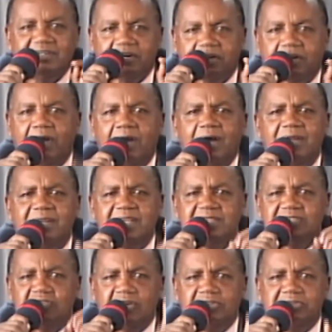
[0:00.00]
God
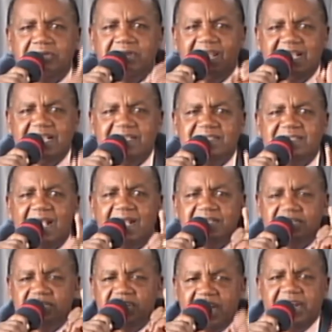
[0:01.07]
is going to raise a
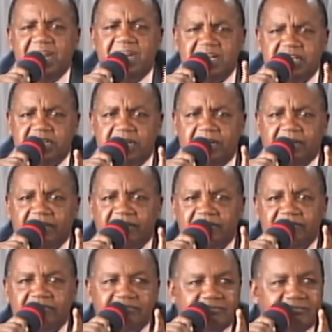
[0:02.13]
generation.
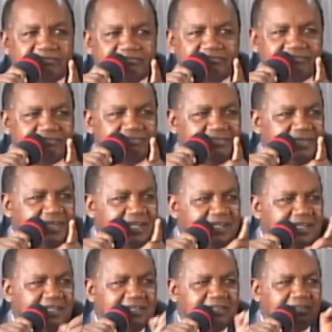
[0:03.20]

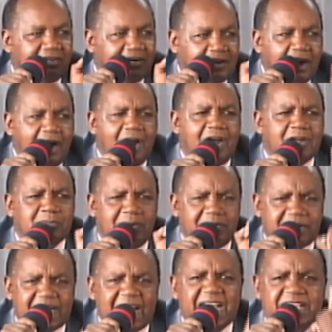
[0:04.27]
God
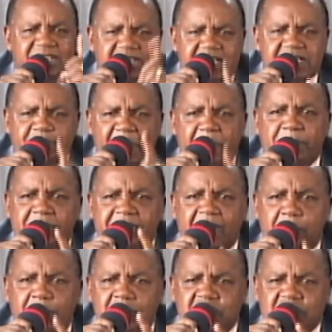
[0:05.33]
will raise his people
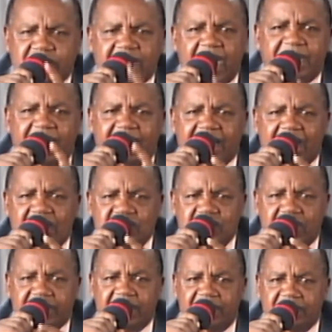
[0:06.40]
that will stand against
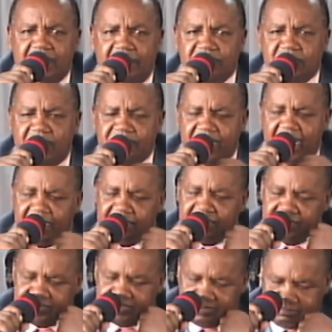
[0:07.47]
the kingdoms of darkness.